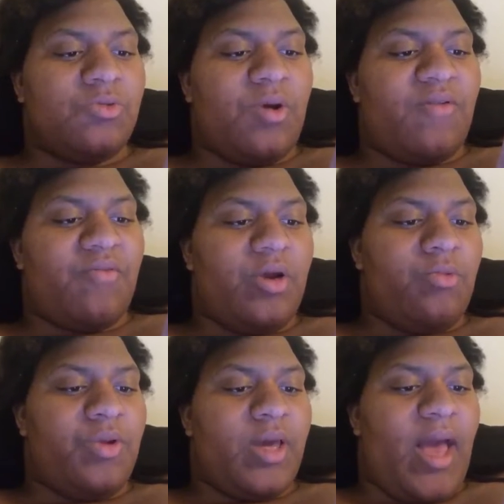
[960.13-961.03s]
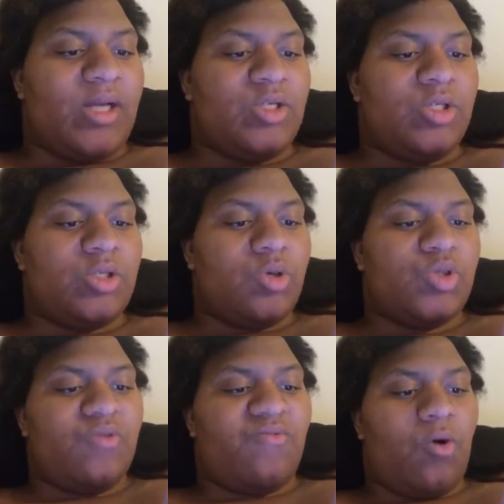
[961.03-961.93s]
isn't ready for in-ring action, so
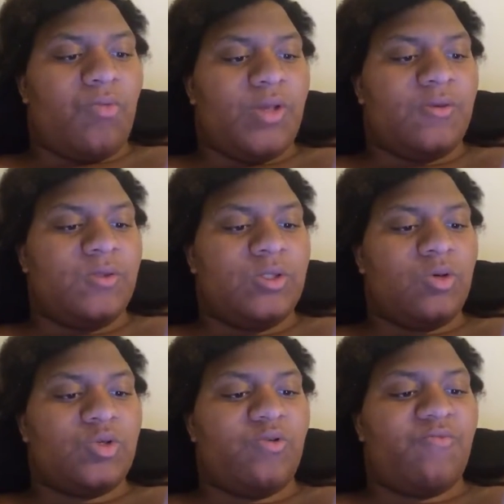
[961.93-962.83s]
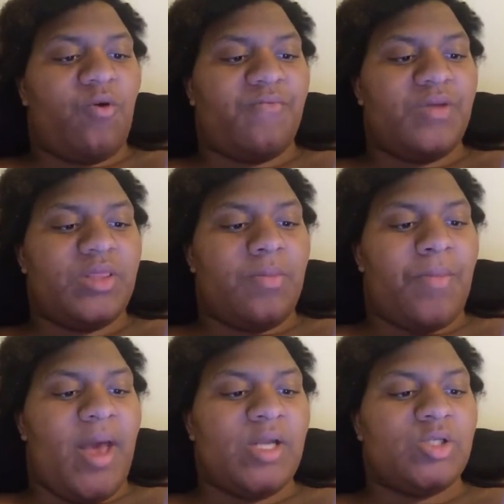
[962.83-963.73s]
she'll forfeit the
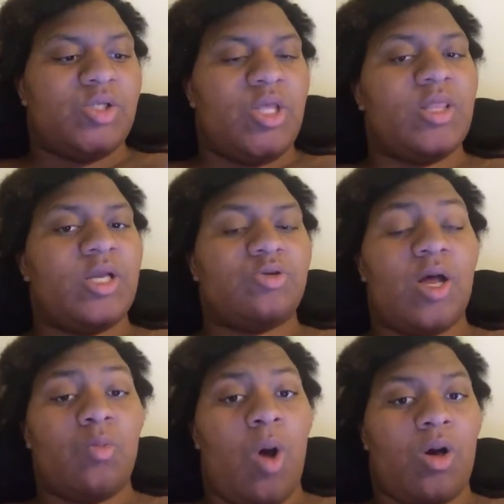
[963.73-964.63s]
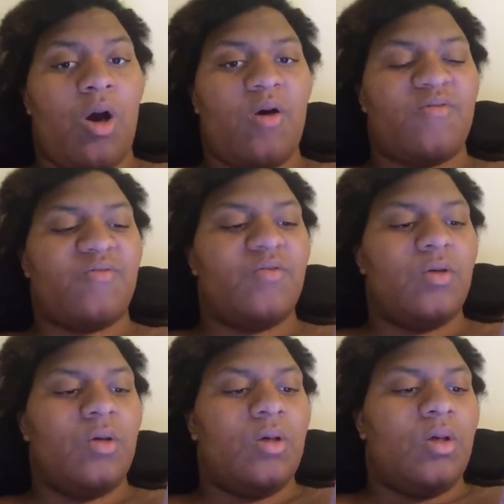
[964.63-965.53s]
match. Then they try to walk off.
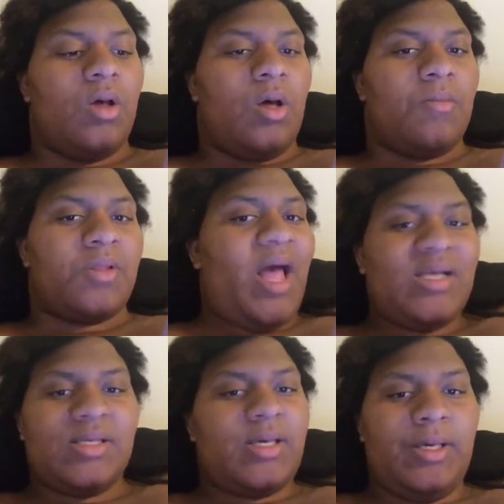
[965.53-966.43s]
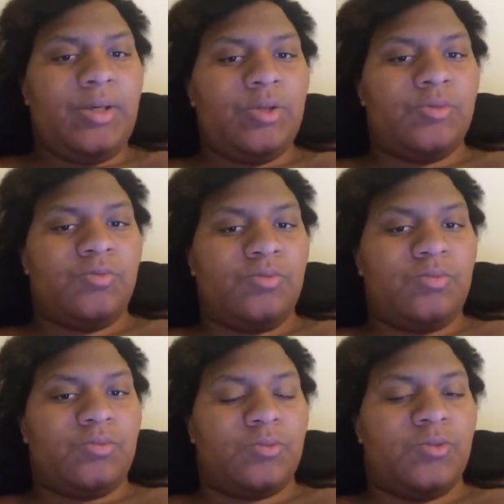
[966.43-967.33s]
Classic heel
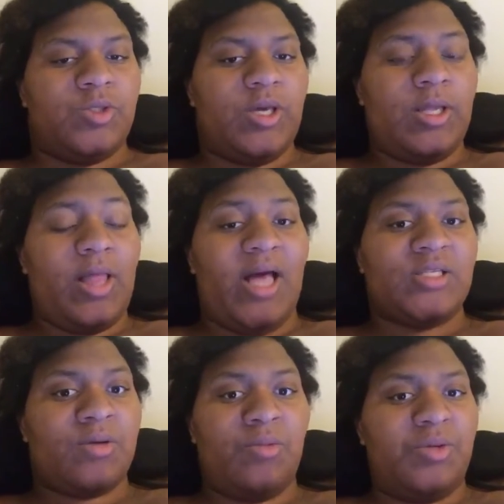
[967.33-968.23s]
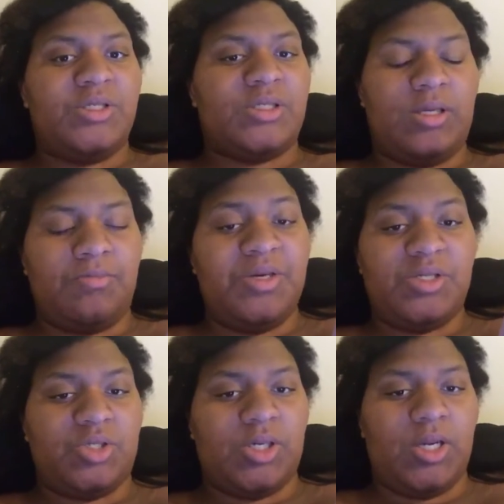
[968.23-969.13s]
shit, classic Maurice and
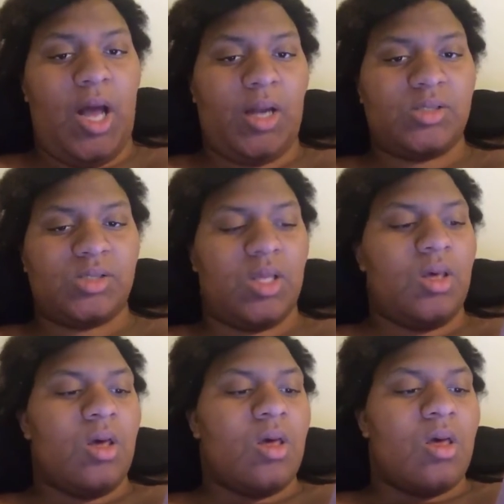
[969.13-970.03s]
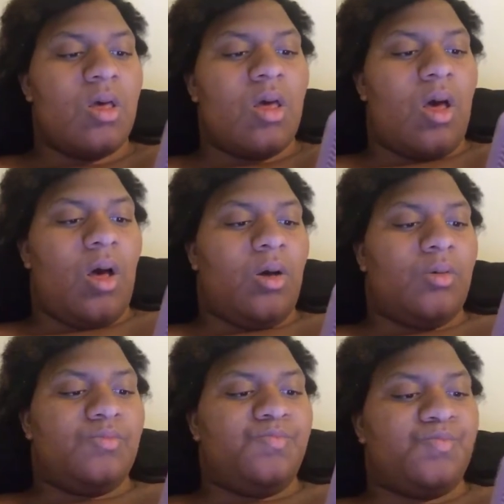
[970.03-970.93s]
Miz shit, honestly.
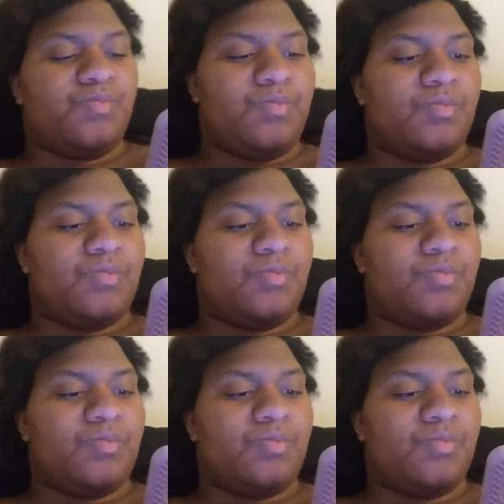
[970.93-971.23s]
Um,